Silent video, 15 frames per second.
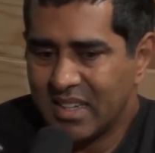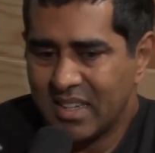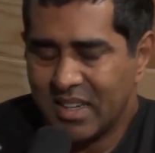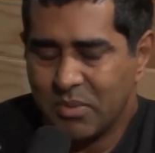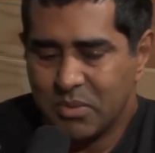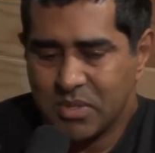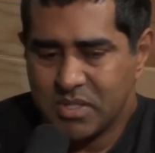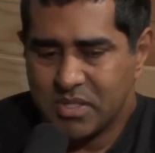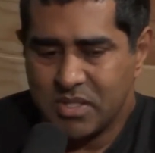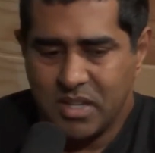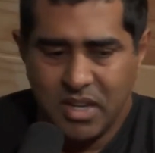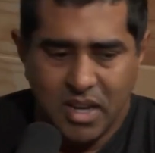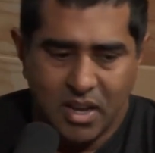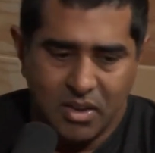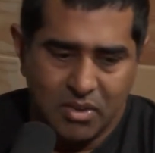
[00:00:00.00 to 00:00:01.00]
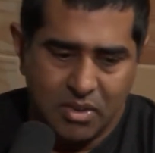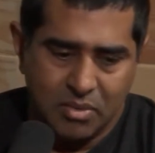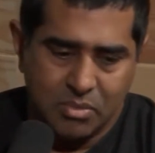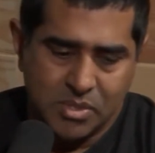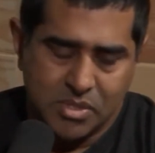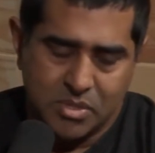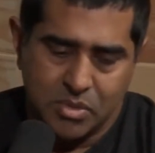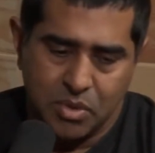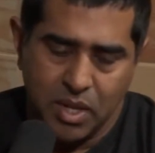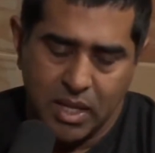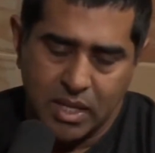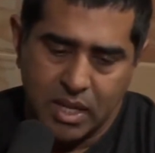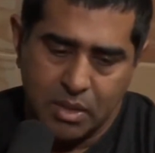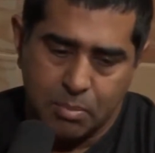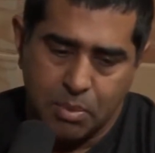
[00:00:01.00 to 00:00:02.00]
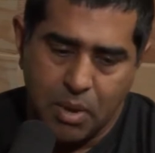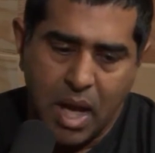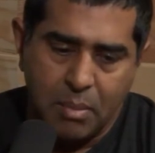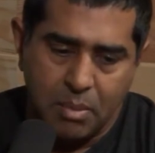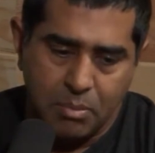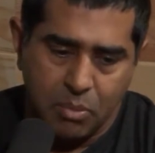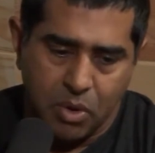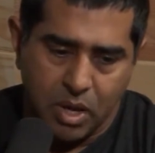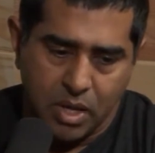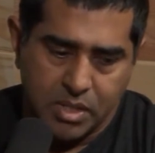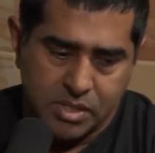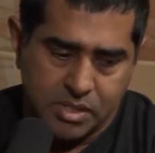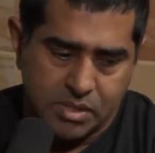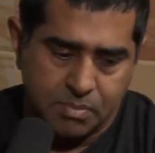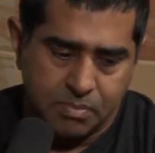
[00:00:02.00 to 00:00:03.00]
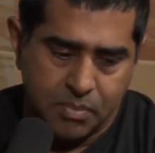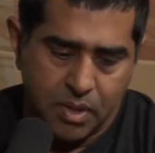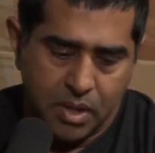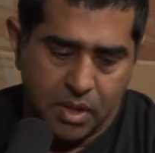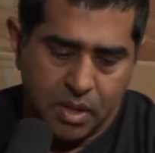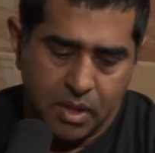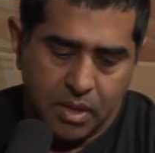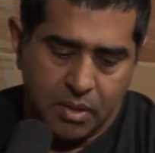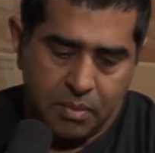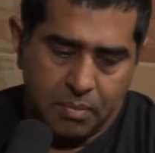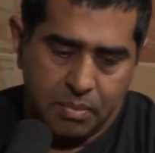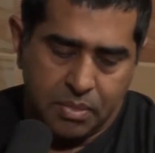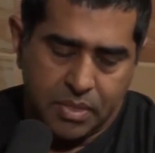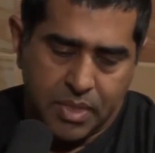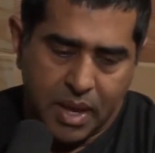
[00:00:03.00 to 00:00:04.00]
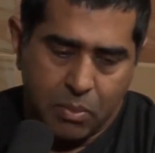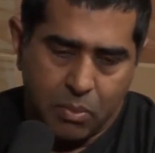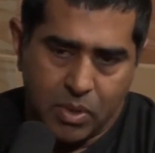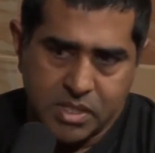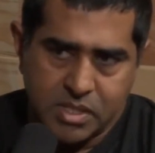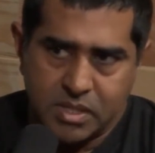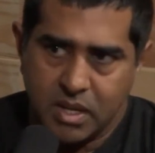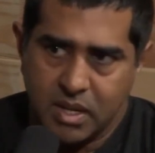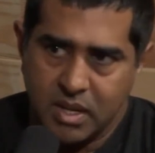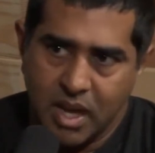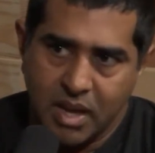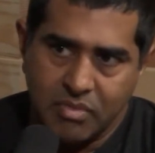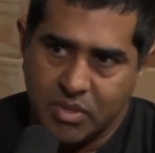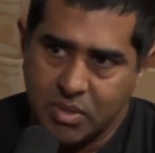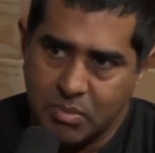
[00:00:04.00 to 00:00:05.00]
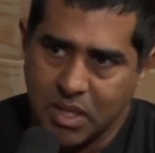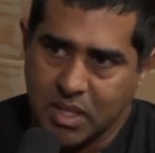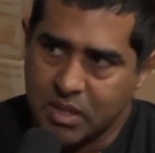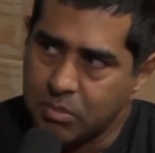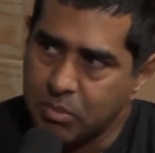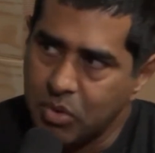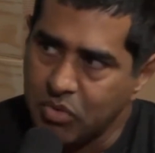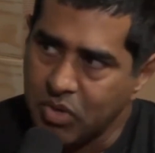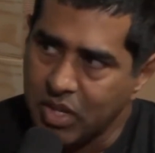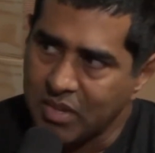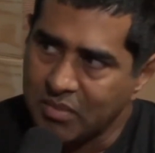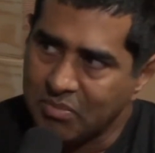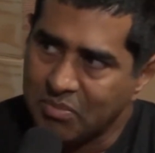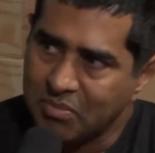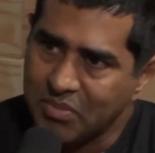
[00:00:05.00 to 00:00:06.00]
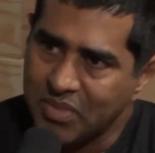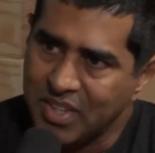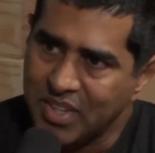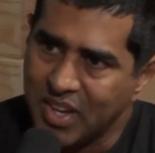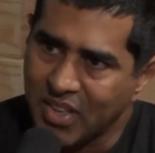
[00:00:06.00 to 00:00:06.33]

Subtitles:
it was, it was thrilling. Now the problem was that wasn't enough to make the movie. We